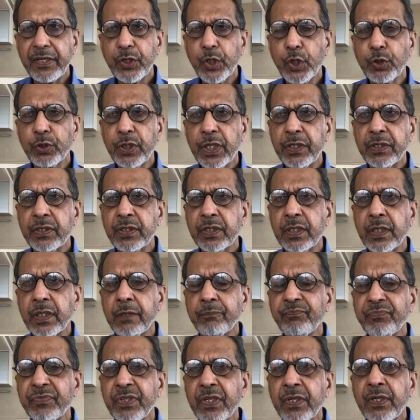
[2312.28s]
know that
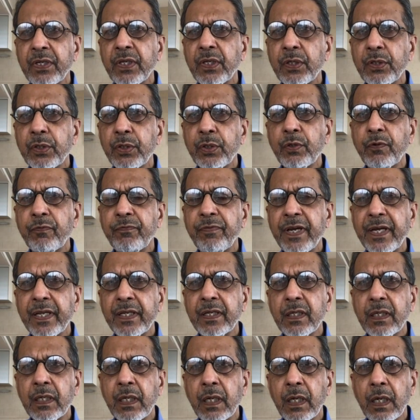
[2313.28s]
you've
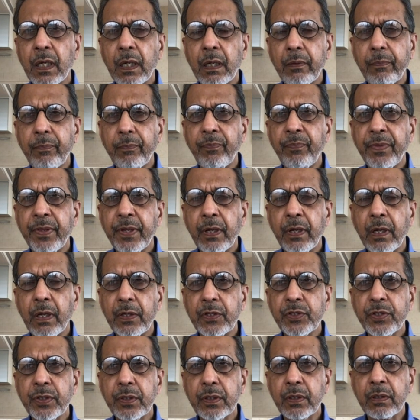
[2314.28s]
had
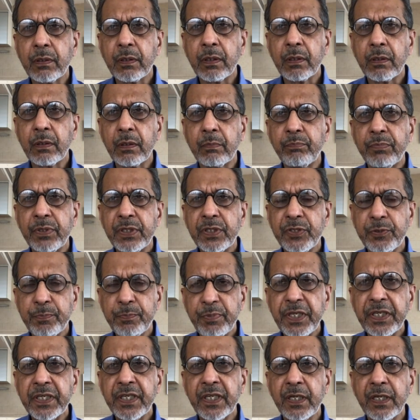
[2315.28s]
been
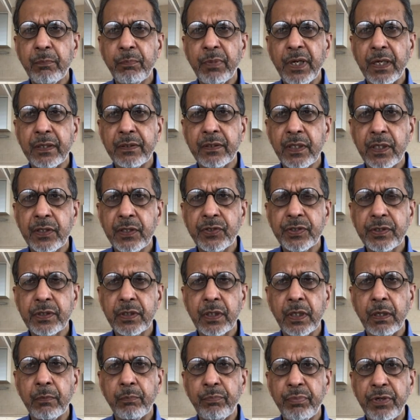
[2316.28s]
speaking about this
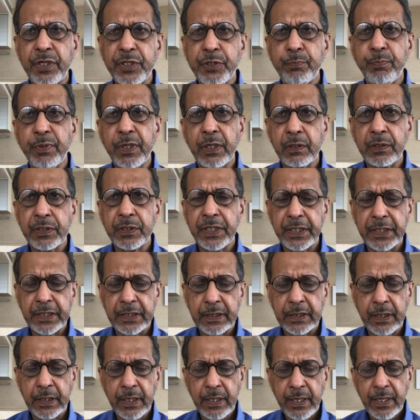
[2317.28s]
bridge
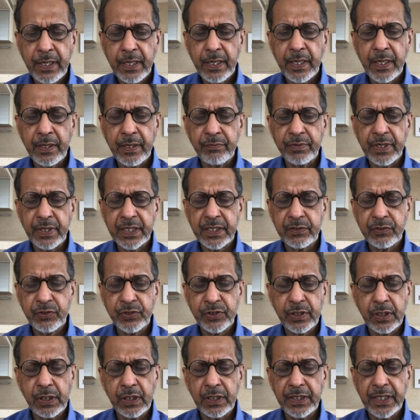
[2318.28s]
building and
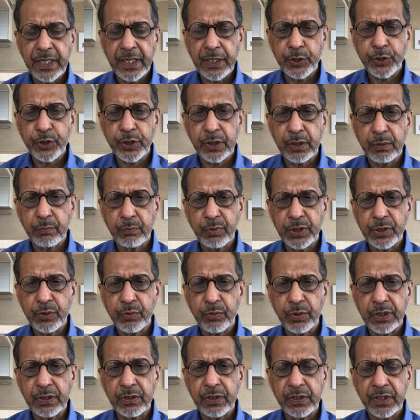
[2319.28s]
reconciliation
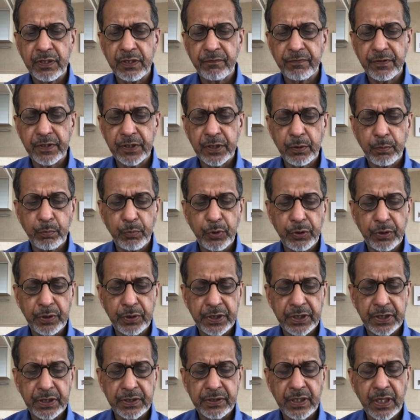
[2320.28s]
between the different
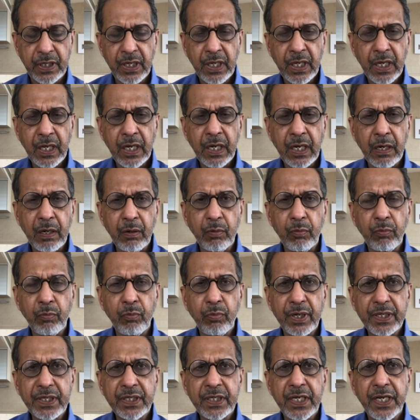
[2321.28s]
communities.
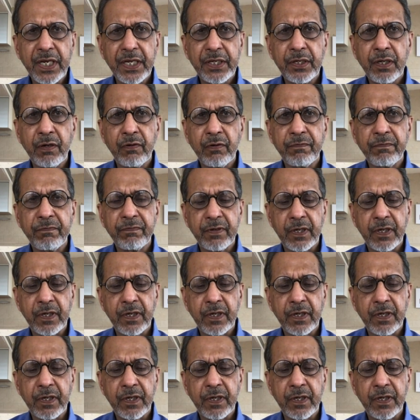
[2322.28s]
What kind of